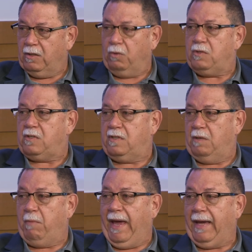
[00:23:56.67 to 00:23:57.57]
Don't just
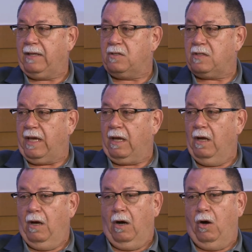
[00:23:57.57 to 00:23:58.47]
sit back and say,
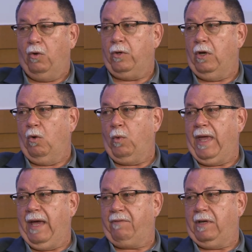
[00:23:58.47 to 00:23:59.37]
oh, we
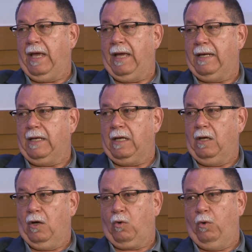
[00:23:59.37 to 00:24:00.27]
haven't had any
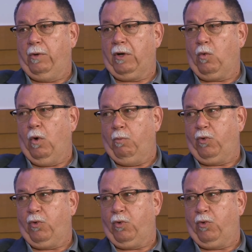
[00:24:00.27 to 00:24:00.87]
quote unquote